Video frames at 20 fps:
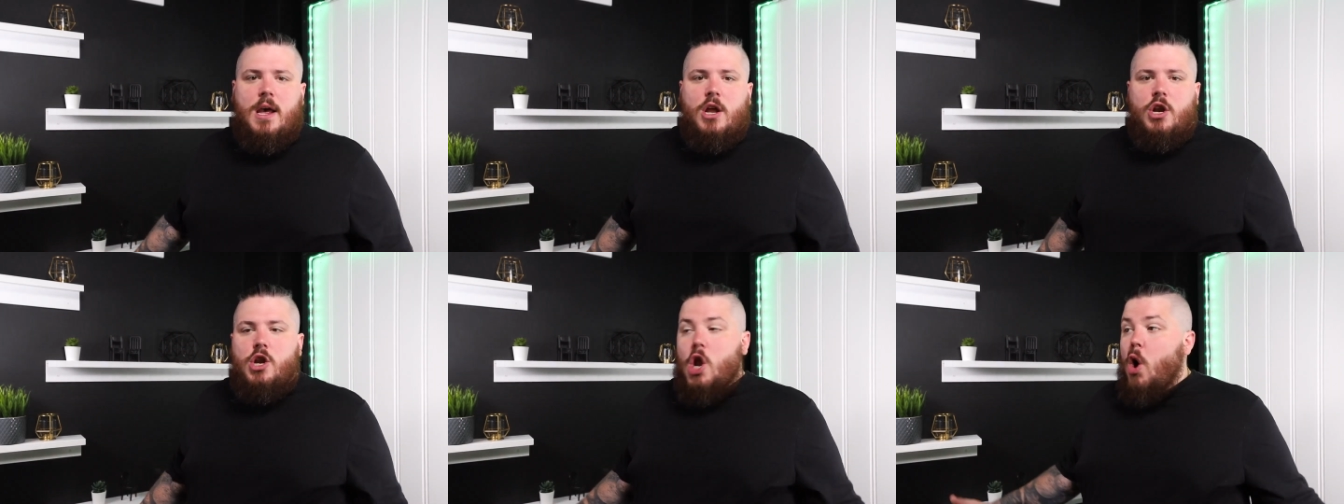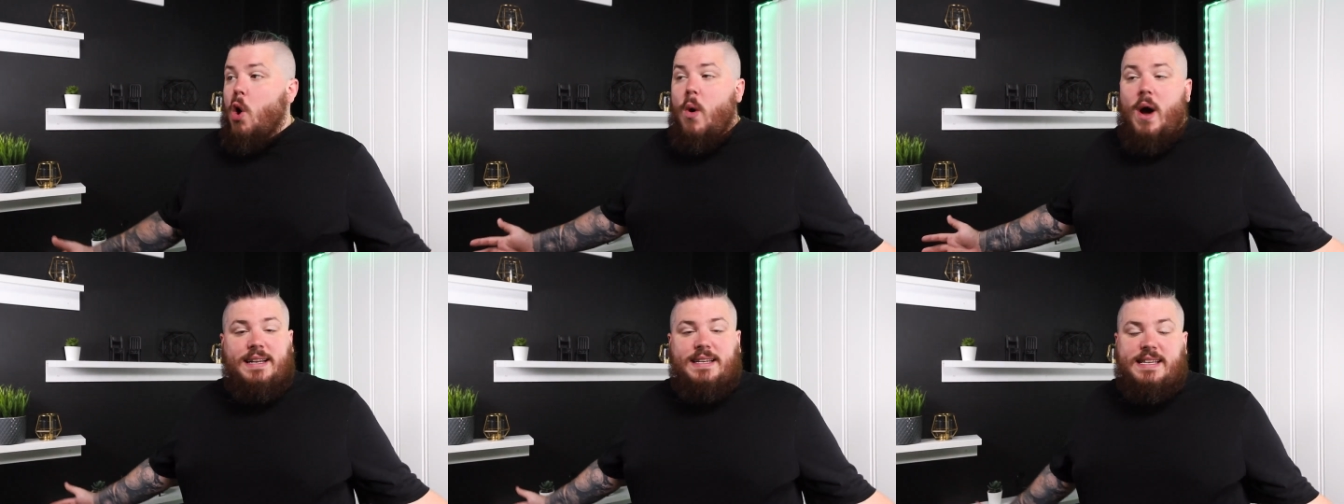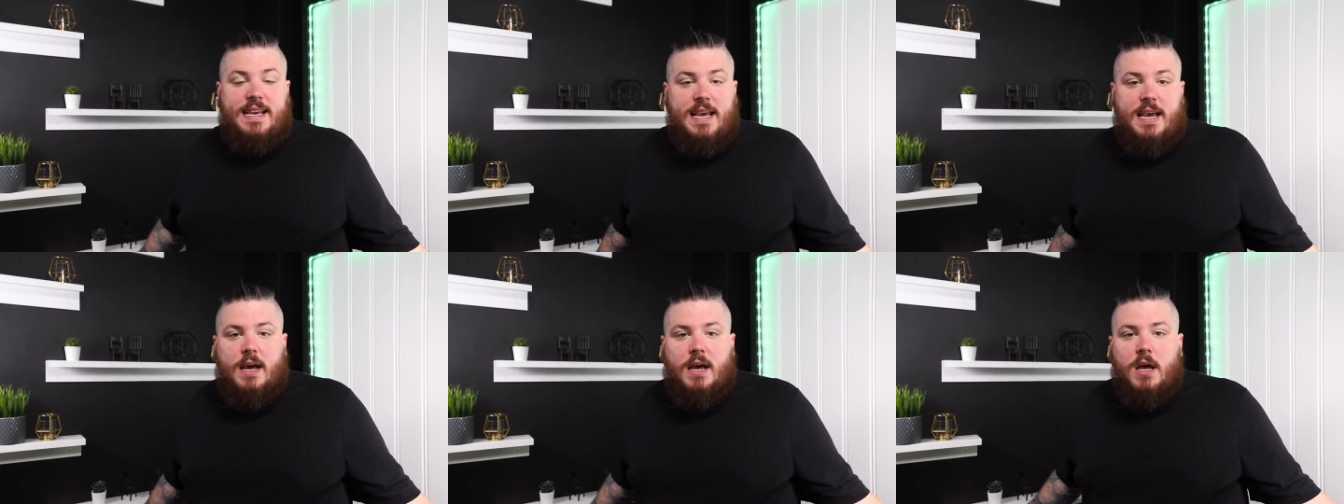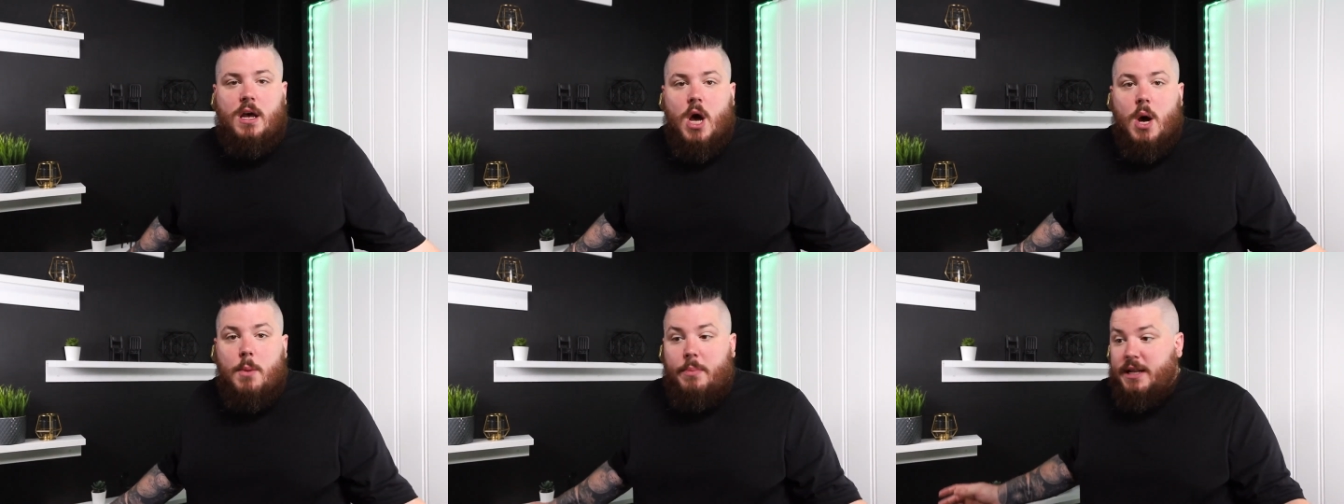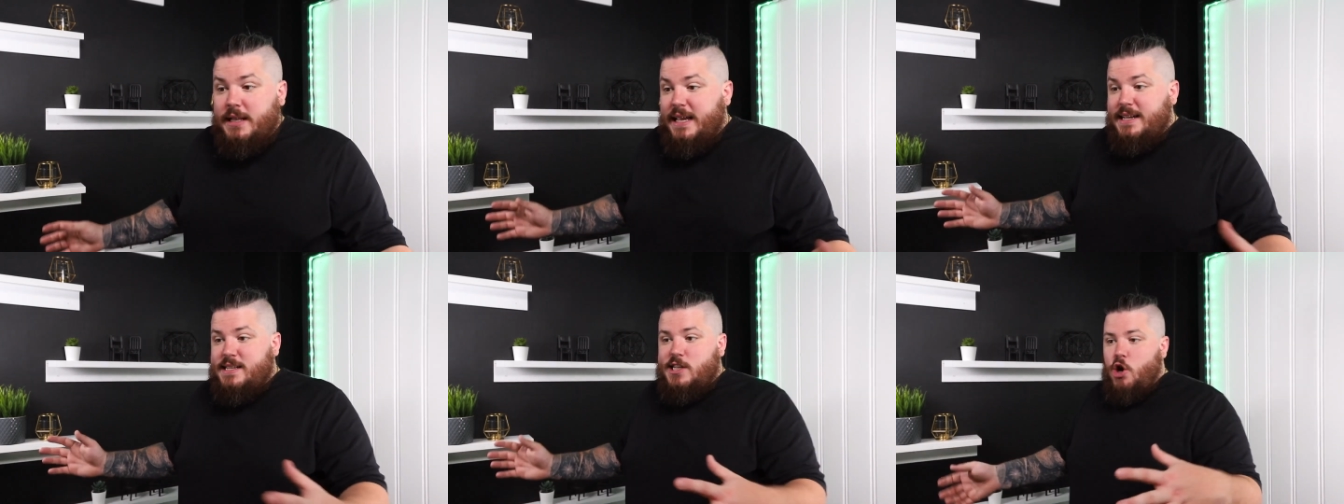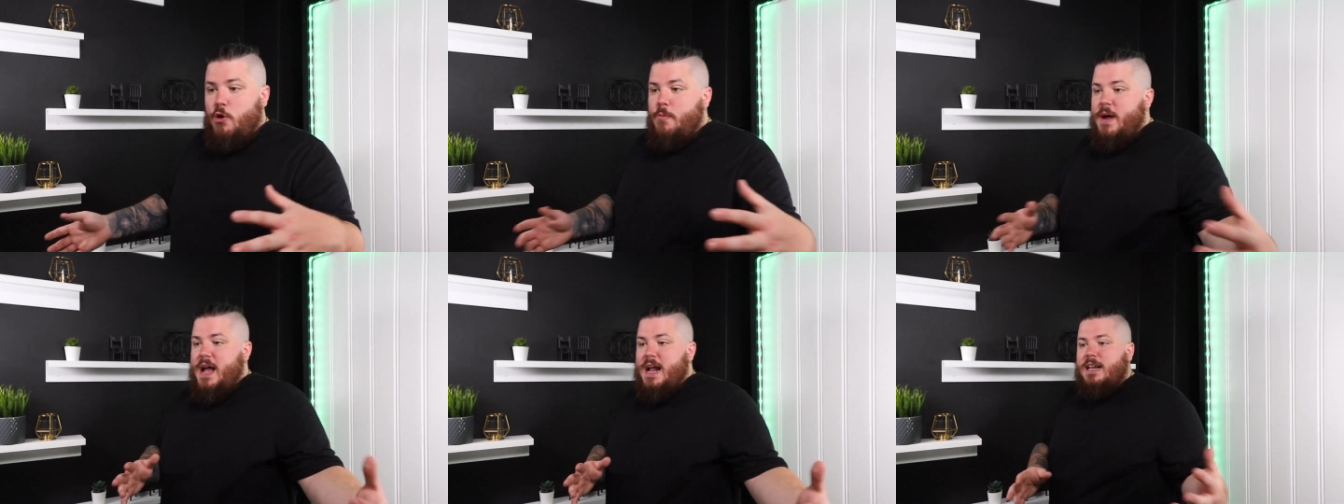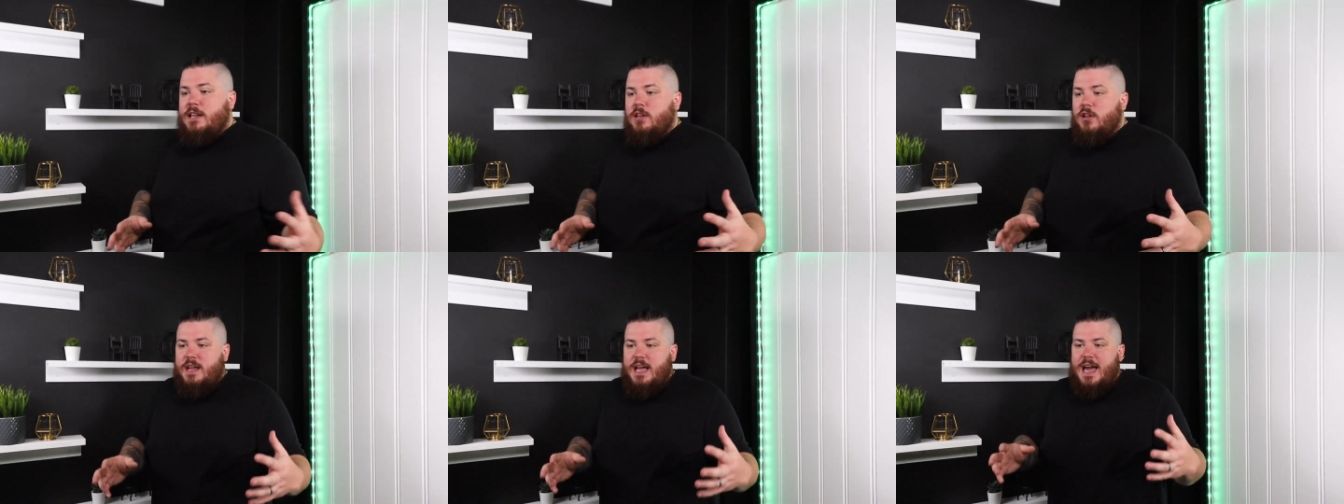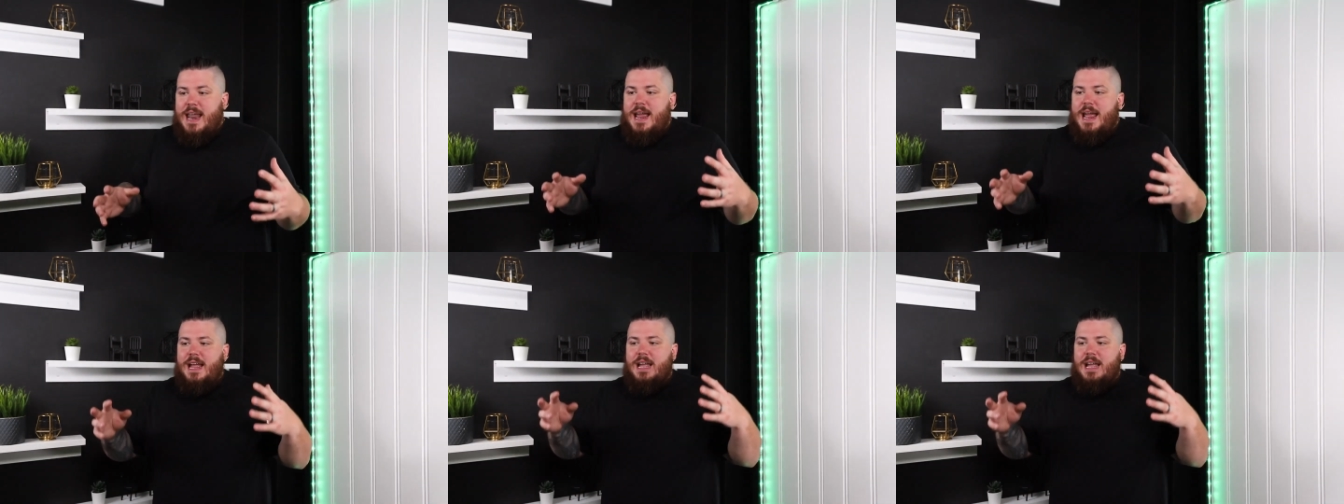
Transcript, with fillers: No idea, but let's go back and look at it